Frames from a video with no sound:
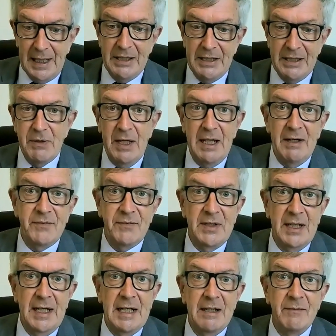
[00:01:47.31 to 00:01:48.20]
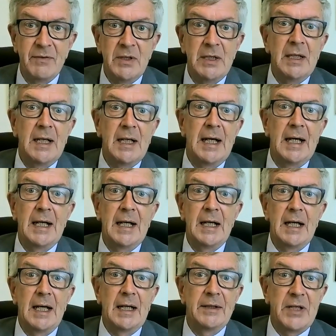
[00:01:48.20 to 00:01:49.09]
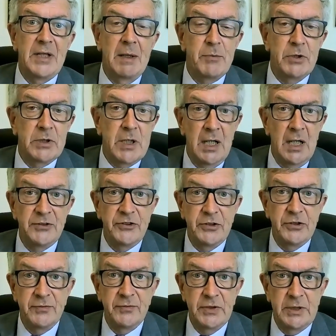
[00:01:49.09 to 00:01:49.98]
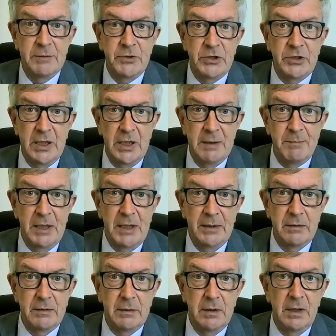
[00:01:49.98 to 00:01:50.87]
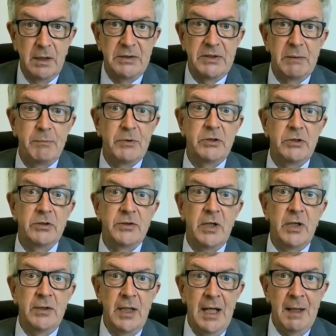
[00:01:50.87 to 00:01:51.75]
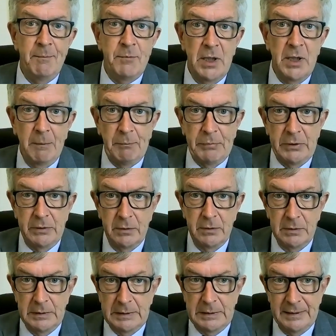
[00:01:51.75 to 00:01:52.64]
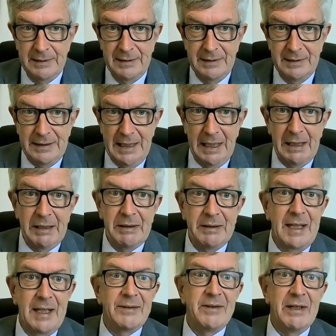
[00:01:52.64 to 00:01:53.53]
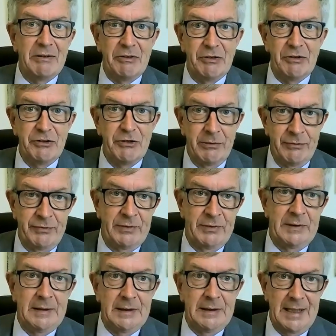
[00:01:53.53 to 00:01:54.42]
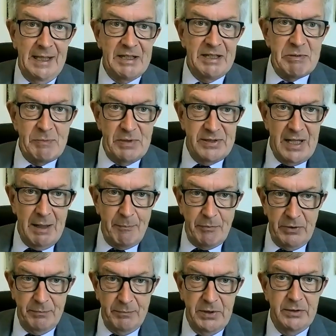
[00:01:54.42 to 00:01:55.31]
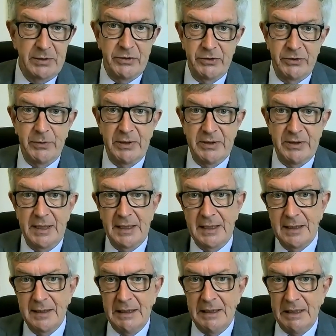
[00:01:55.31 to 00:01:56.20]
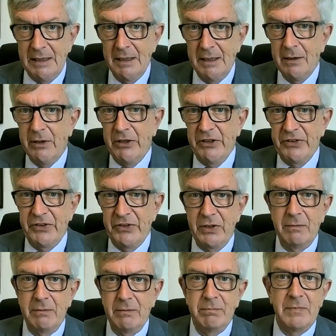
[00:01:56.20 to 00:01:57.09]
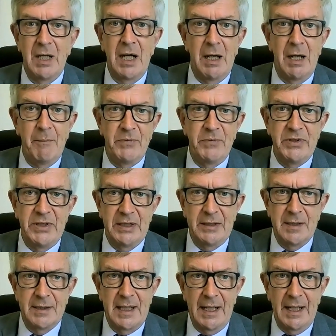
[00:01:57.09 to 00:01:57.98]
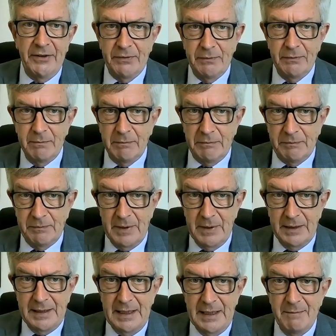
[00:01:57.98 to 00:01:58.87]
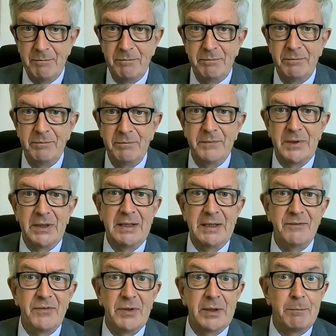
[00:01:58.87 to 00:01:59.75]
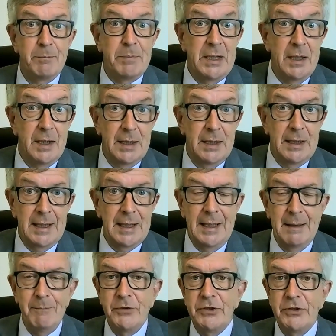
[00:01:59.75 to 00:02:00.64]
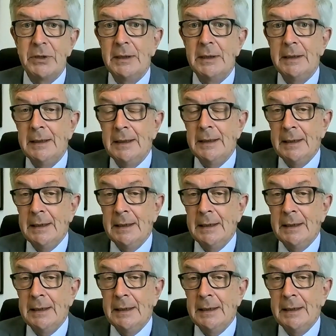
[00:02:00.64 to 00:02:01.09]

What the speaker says: And you have to have a separate console for them to type on. And you say, but sure, it's on the laptop. Yeah, that's not good enough. It has to be separate, because otherwise they can hurt their arms, things like that. And then they're in for the PI claims.